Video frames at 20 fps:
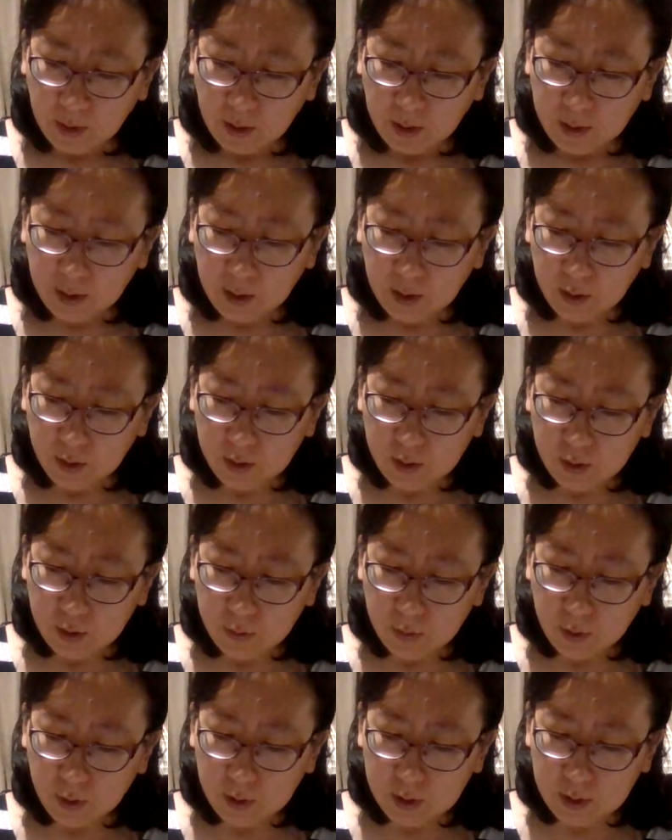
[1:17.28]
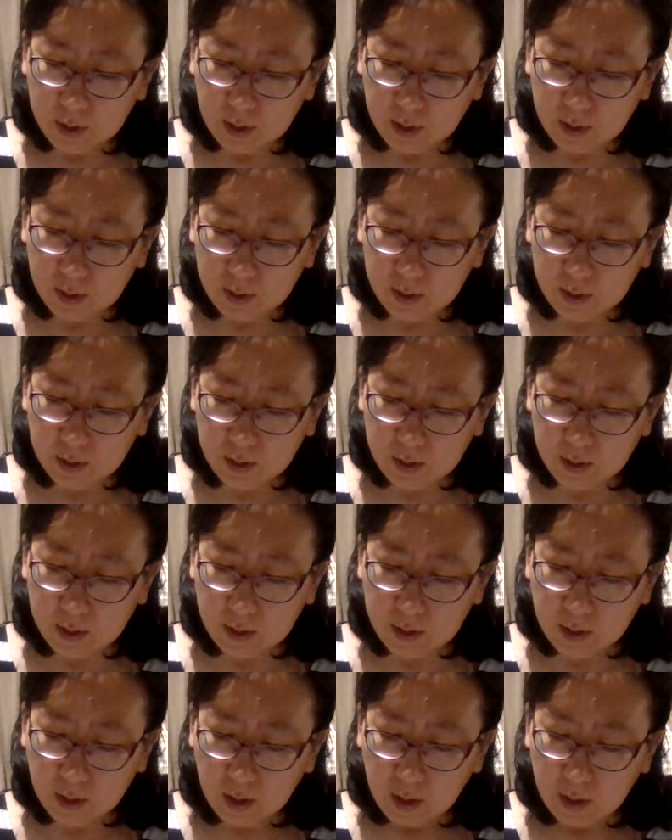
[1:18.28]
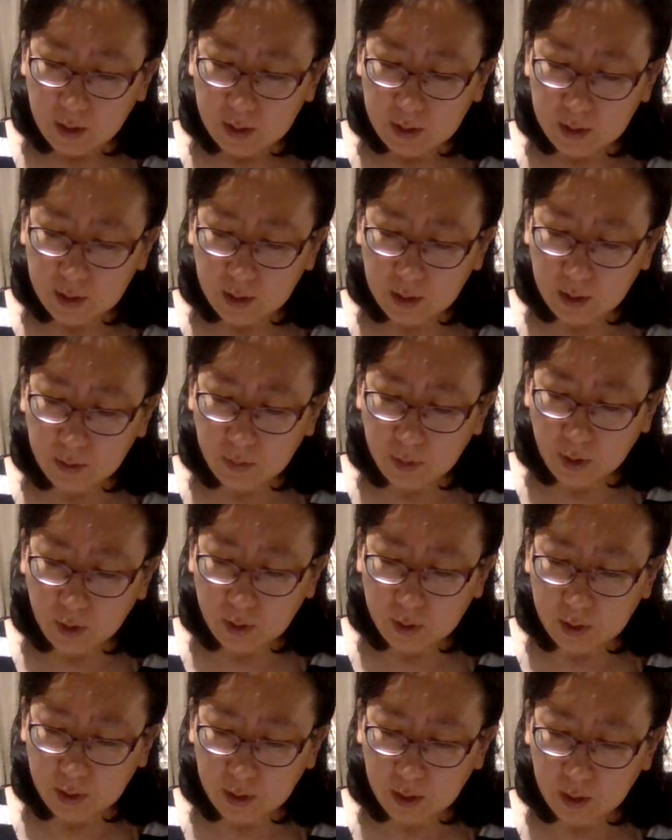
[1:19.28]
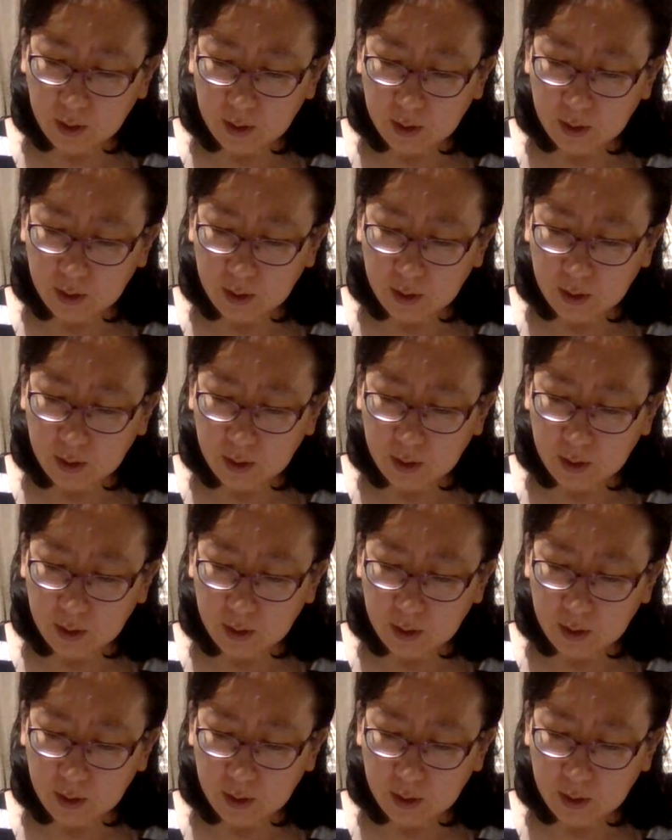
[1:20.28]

The altered peristalsis is seen in paralytic